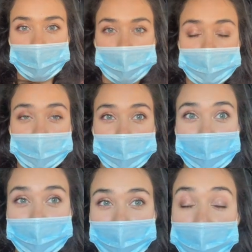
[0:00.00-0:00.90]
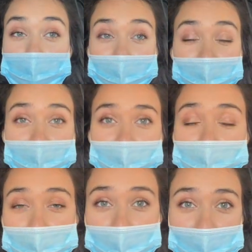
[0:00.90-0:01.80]
So it started raining
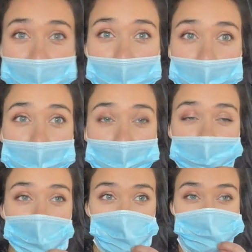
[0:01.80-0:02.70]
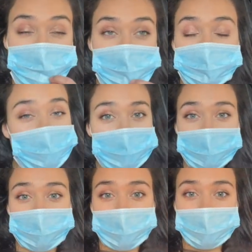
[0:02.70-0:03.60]
maybe 20 minutes
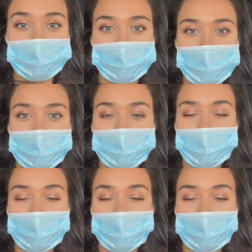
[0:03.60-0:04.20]
before we were done.